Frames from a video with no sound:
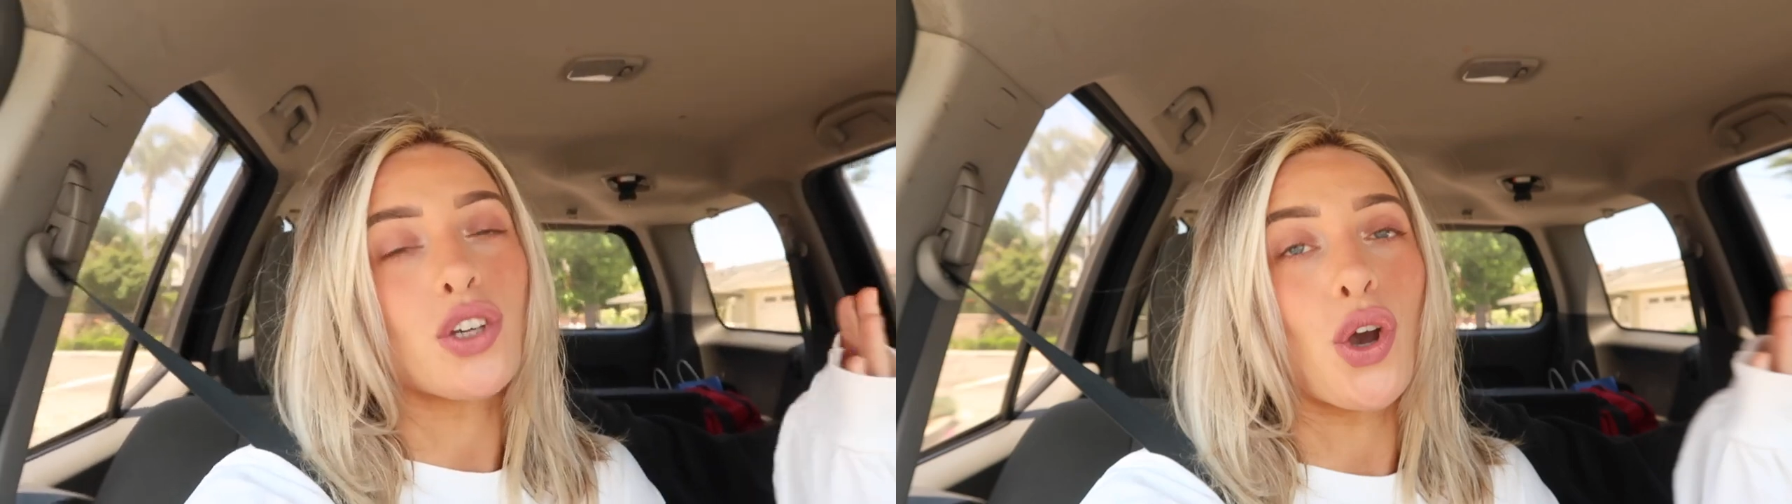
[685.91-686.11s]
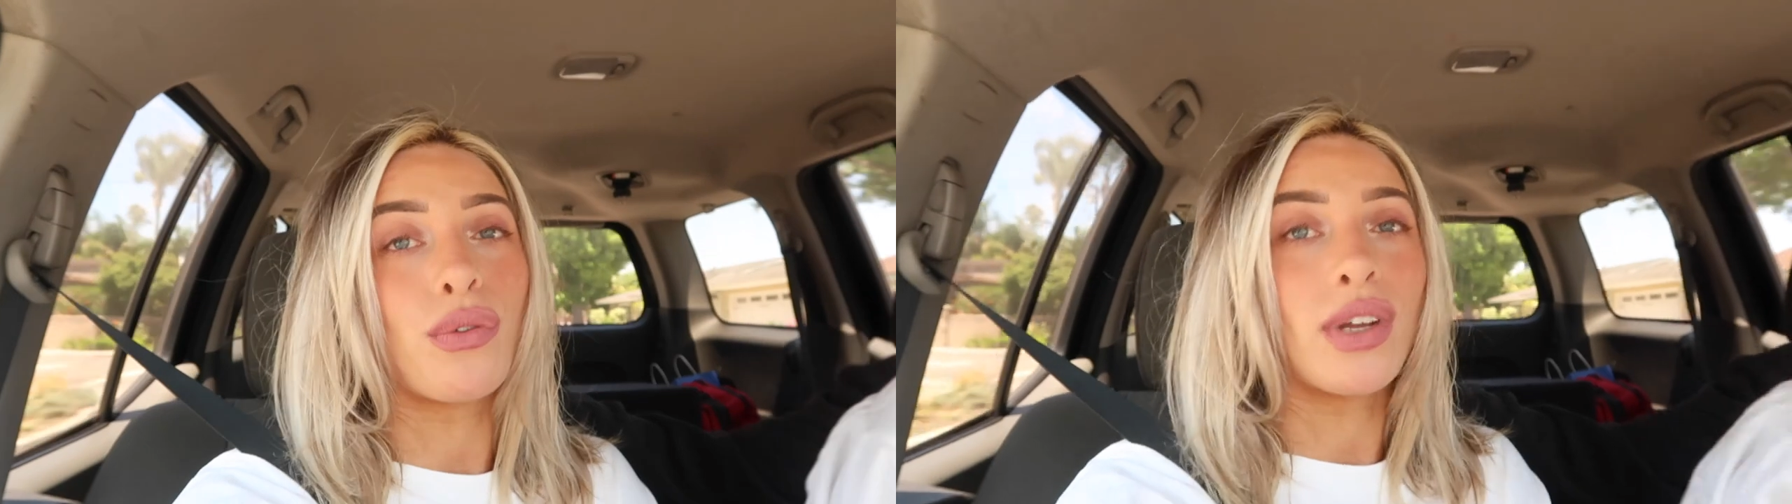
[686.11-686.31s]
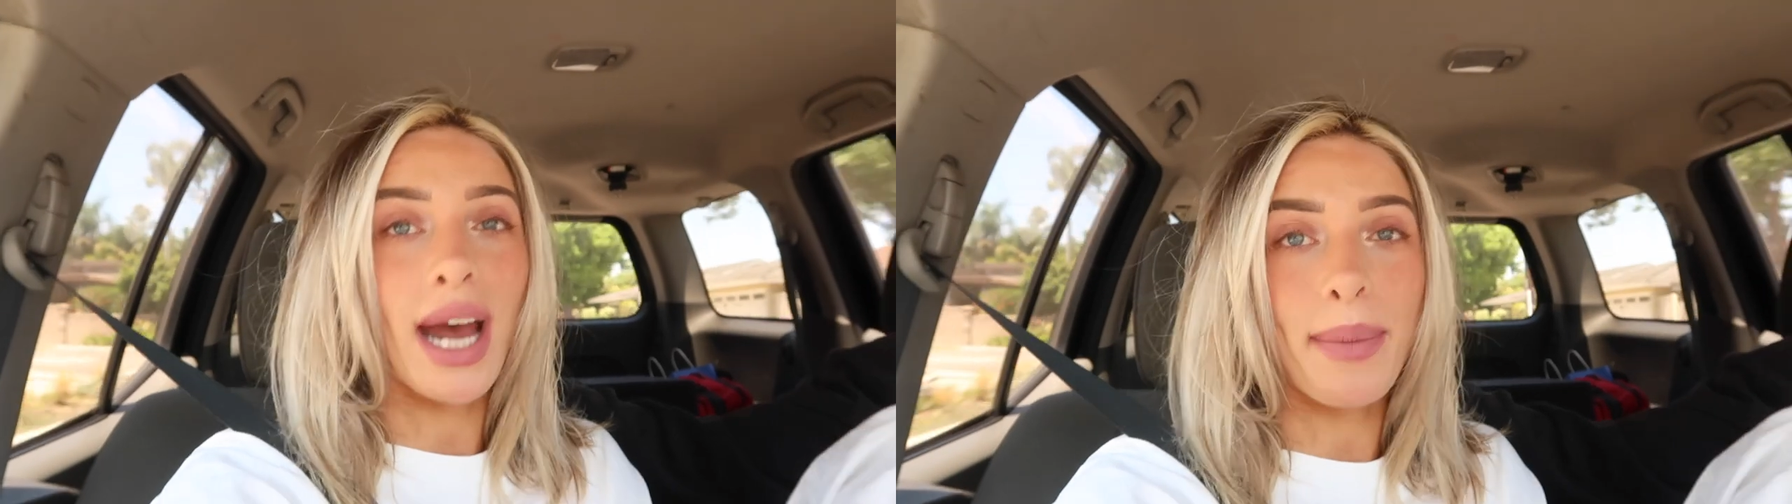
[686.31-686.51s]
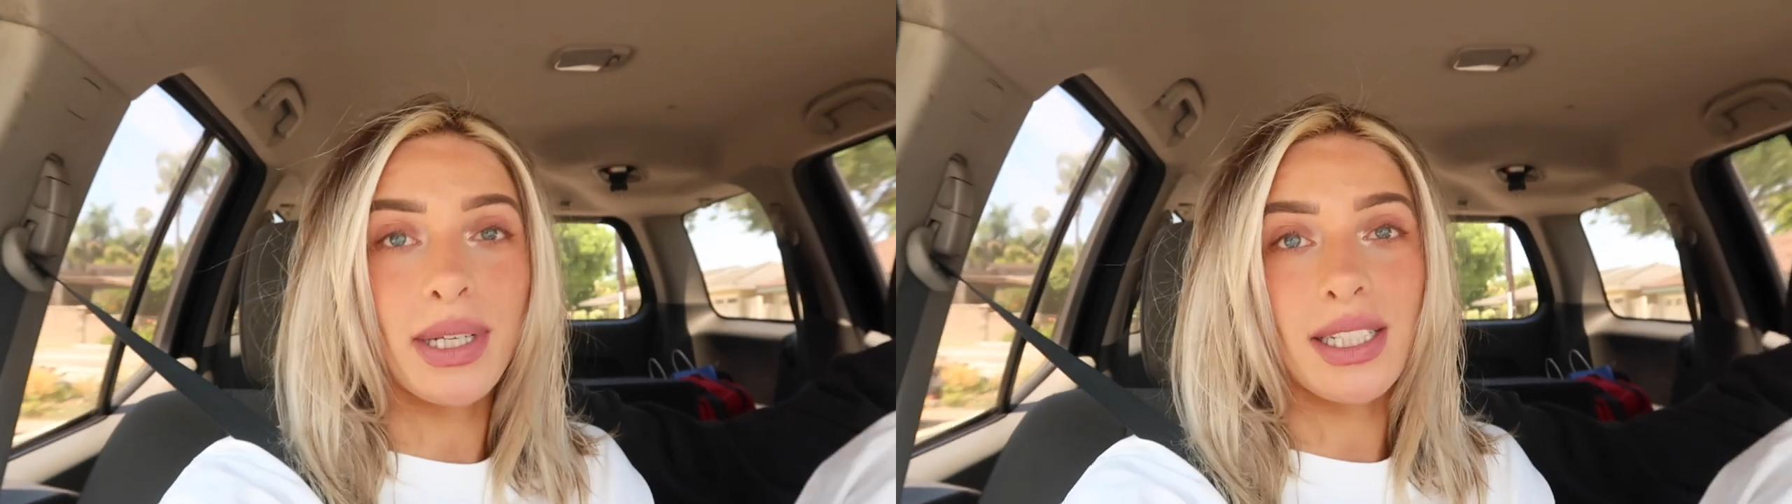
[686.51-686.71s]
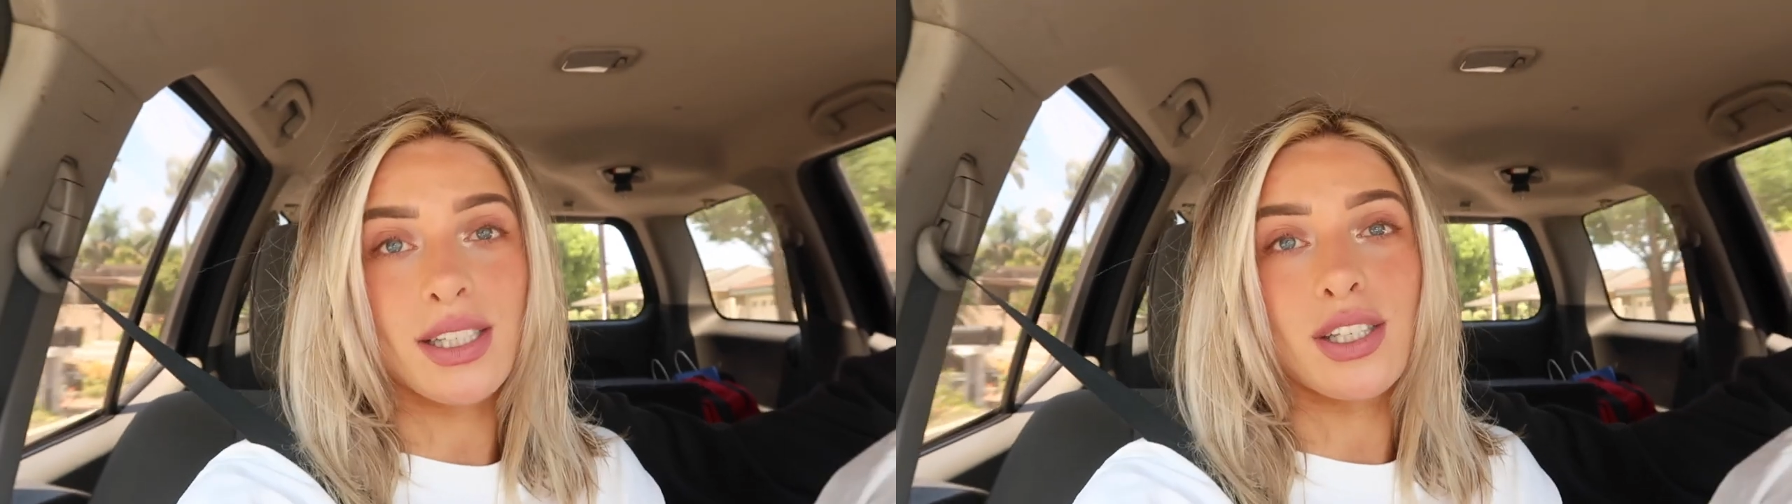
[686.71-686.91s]
COVID
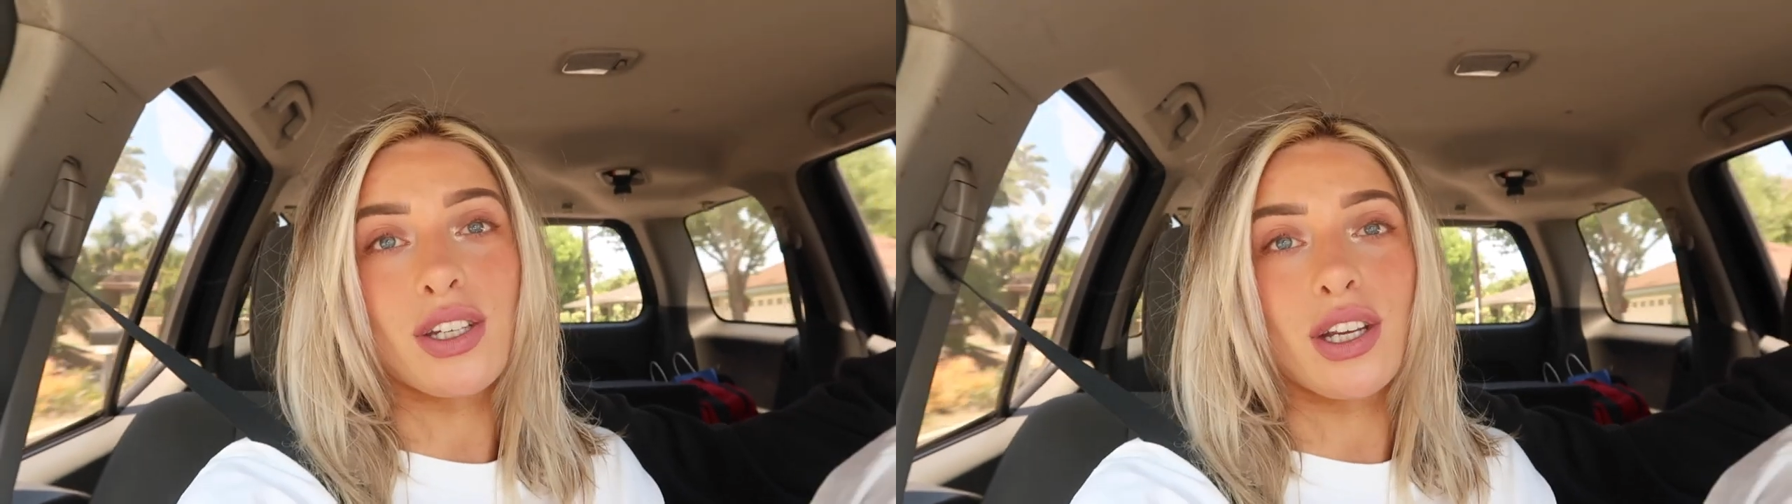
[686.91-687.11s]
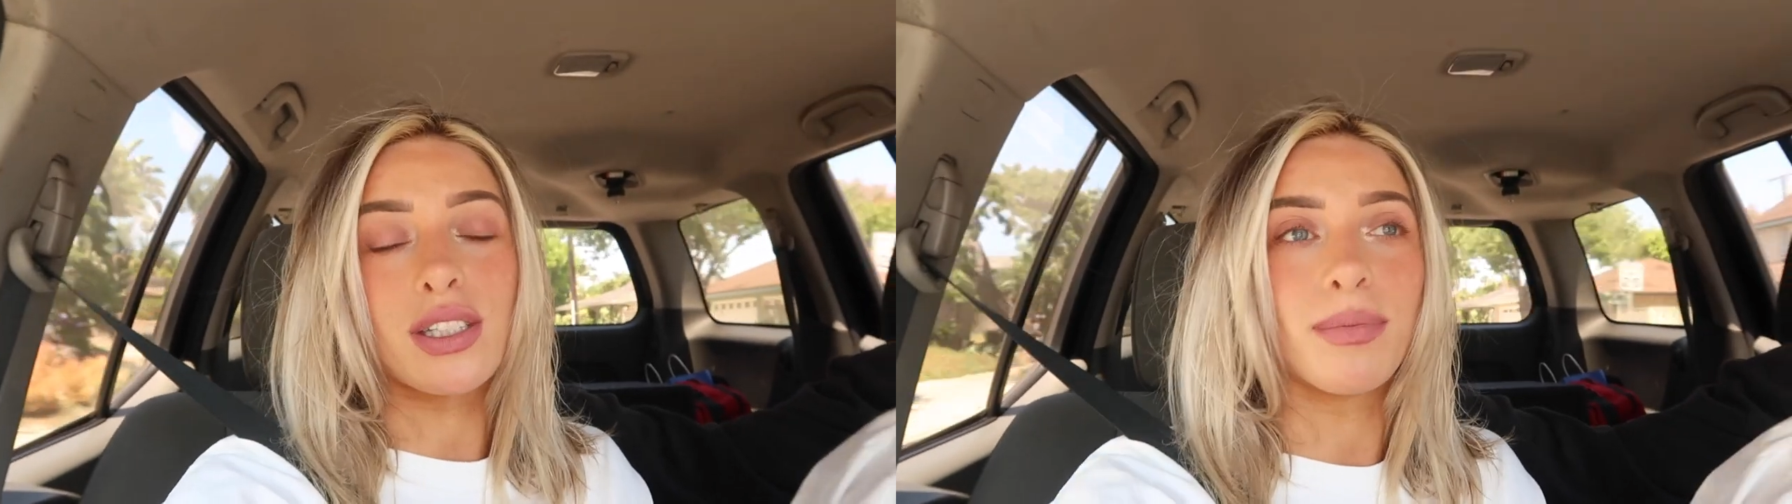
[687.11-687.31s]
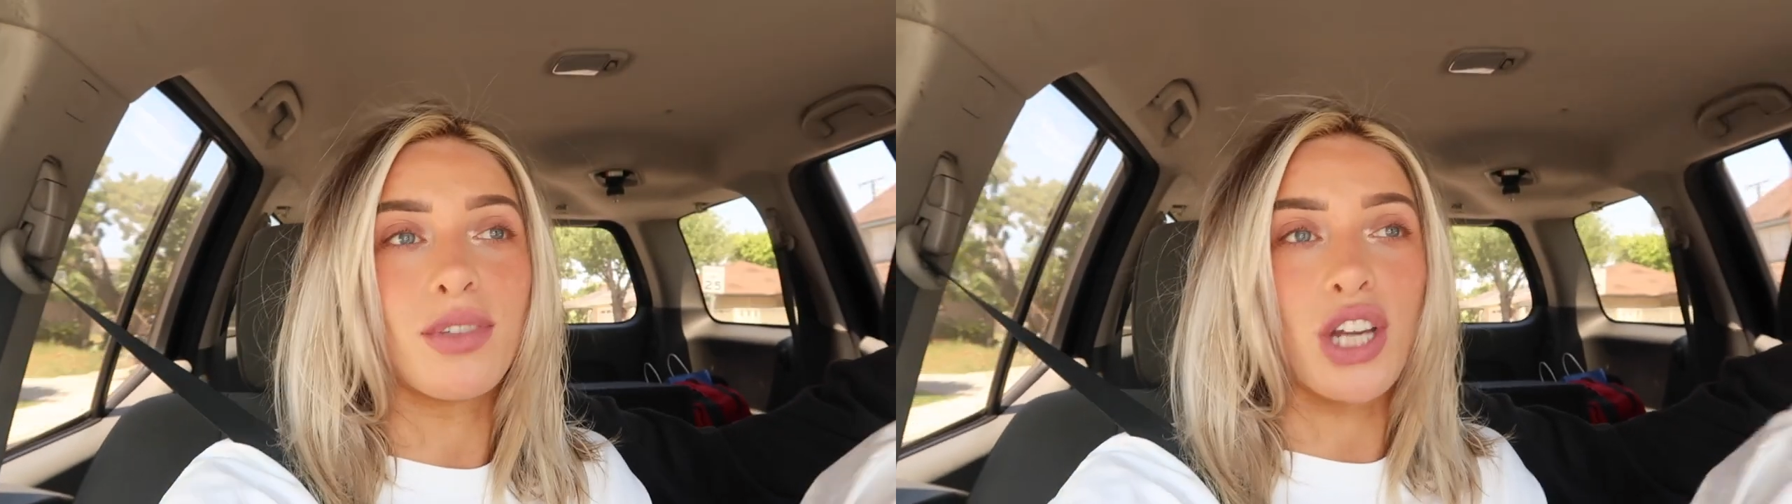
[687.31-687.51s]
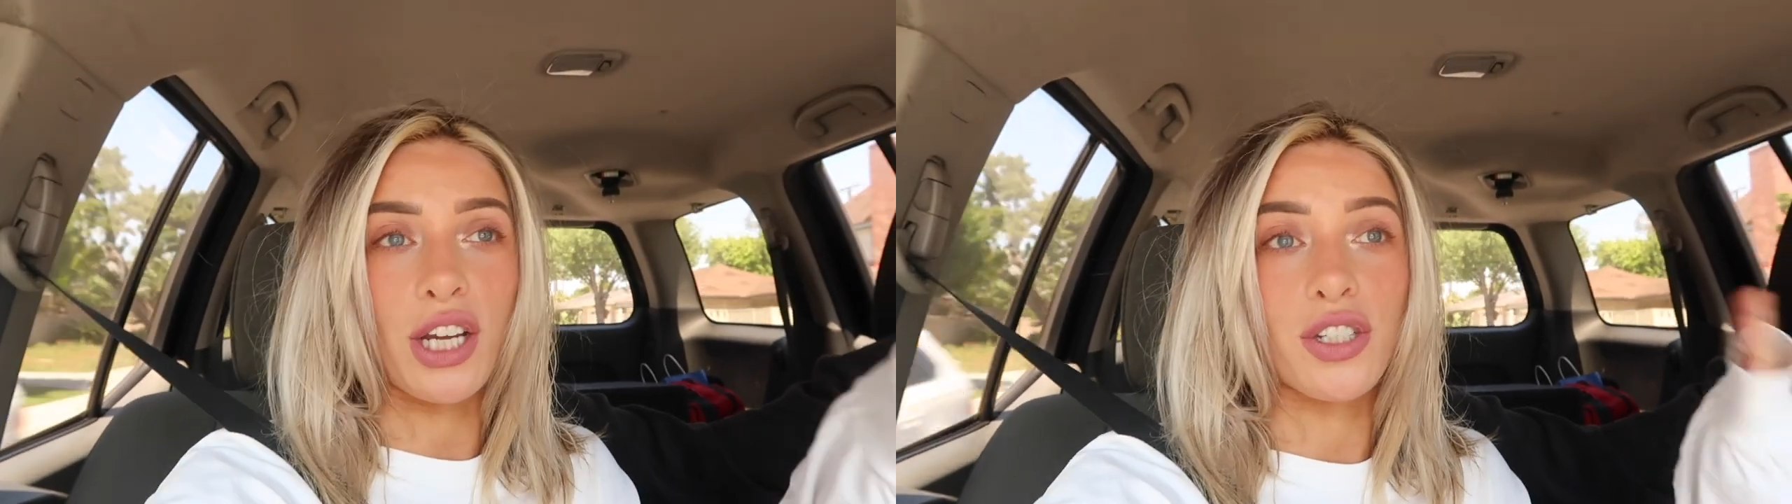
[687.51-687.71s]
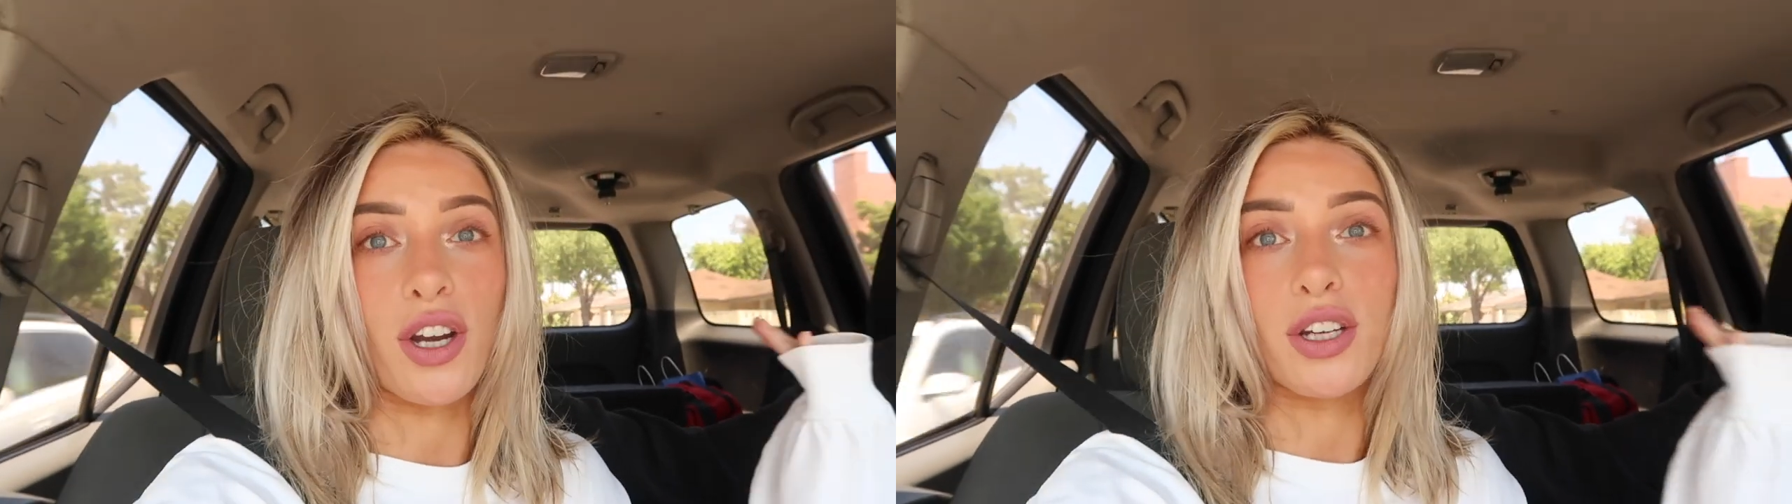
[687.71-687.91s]
happened, it's just
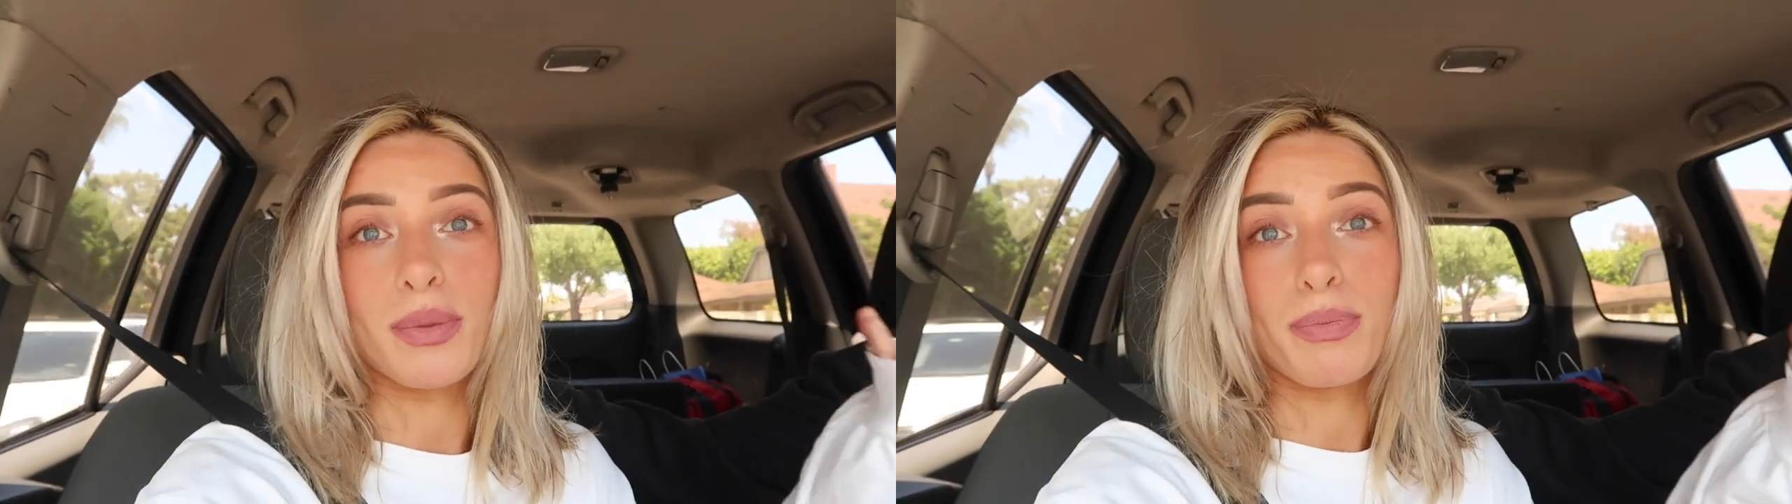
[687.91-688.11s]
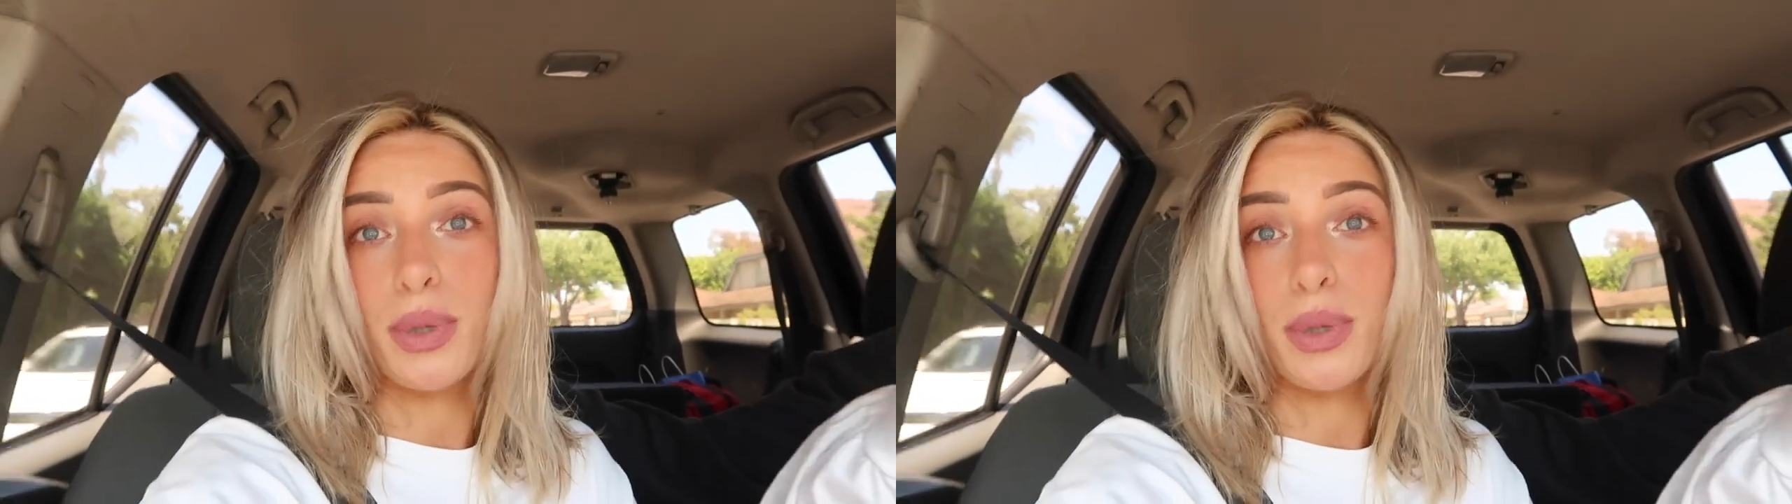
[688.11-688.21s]
changed our